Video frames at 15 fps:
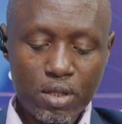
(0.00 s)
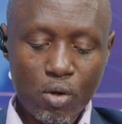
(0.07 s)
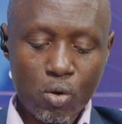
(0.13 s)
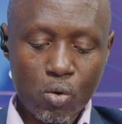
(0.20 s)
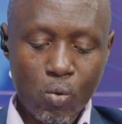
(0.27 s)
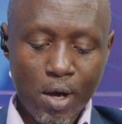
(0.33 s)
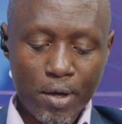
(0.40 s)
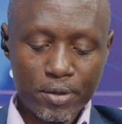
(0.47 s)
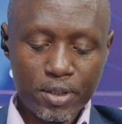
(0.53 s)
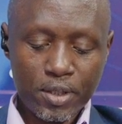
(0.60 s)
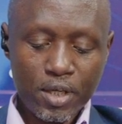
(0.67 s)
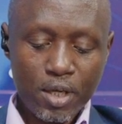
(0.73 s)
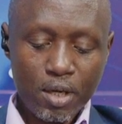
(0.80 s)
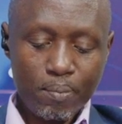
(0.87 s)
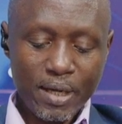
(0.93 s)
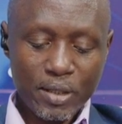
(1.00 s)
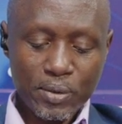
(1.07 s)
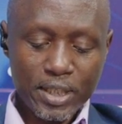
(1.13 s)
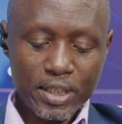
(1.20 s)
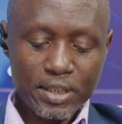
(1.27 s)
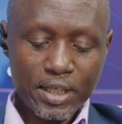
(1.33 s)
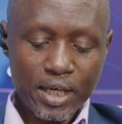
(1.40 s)
whole world. But
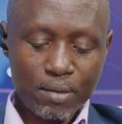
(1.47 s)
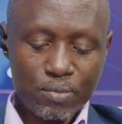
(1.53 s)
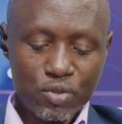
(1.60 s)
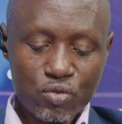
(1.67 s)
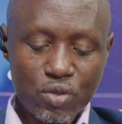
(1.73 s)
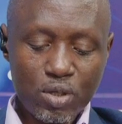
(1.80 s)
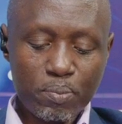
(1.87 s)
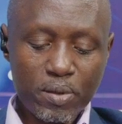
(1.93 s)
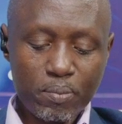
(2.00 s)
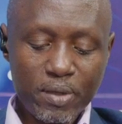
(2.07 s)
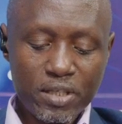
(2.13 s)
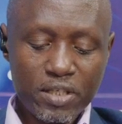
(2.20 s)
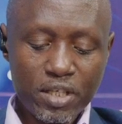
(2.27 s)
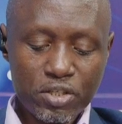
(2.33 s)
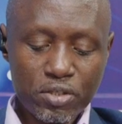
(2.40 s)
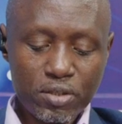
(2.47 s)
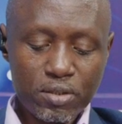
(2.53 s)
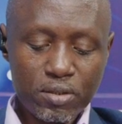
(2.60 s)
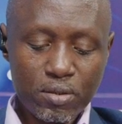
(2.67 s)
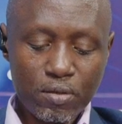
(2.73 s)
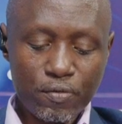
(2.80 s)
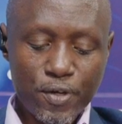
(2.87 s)
when it comes to
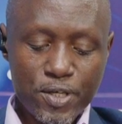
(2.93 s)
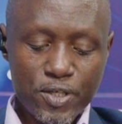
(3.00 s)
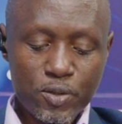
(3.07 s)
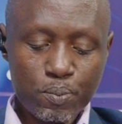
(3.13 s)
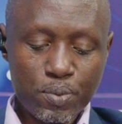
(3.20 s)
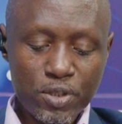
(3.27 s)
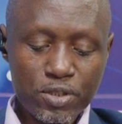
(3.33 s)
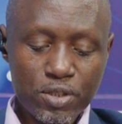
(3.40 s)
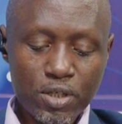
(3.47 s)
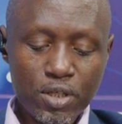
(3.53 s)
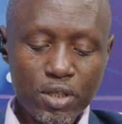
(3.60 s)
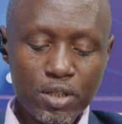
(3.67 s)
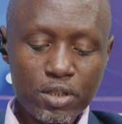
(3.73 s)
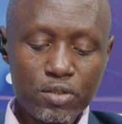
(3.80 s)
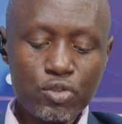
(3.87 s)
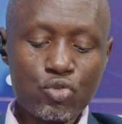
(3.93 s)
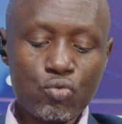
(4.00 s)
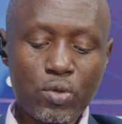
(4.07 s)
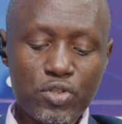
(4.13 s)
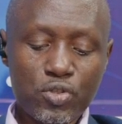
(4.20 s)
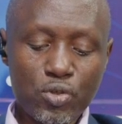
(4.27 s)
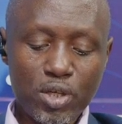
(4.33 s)
implementation of his speech, it is
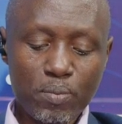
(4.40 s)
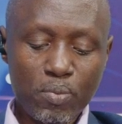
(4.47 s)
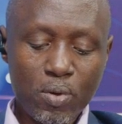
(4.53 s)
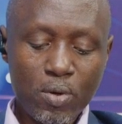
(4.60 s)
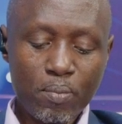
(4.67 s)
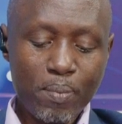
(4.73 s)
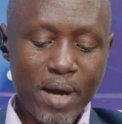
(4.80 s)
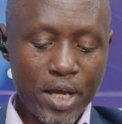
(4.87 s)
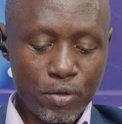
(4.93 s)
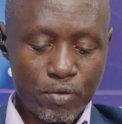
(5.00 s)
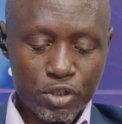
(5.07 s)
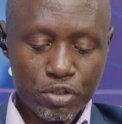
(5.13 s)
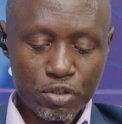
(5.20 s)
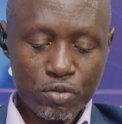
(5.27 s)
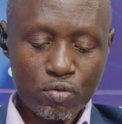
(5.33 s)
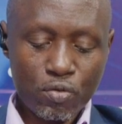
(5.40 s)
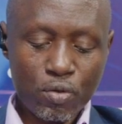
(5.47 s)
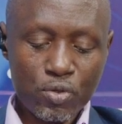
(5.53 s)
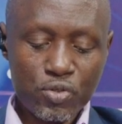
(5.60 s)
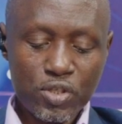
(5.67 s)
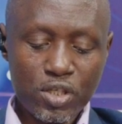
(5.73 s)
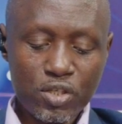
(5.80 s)
questionable. My question to
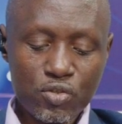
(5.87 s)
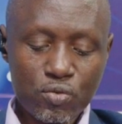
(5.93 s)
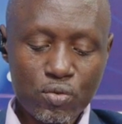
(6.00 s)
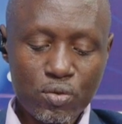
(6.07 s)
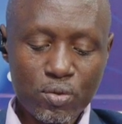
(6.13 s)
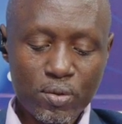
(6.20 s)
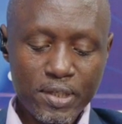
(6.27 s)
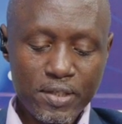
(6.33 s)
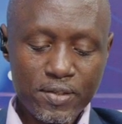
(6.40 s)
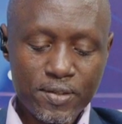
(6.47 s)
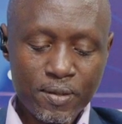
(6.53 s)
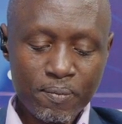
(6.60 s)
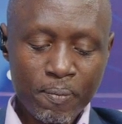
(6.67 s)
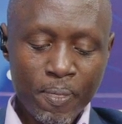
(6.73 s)
those in the studio is: